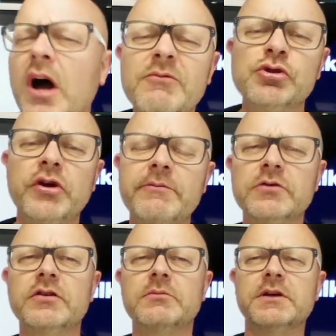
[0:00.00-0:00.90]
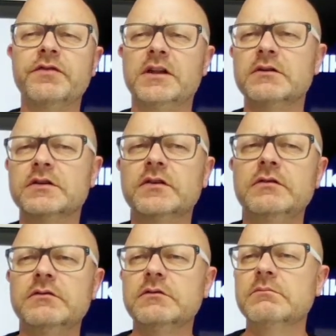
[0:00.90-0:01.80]
Hamilton will be following suit.
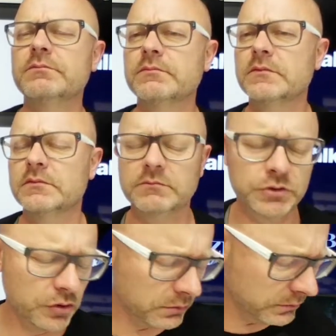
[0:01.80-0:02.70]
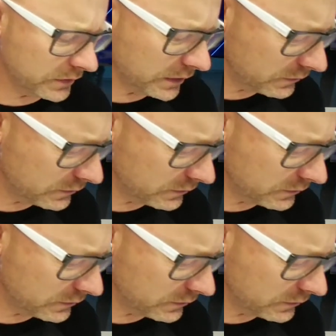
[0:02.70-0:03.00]
Tron, City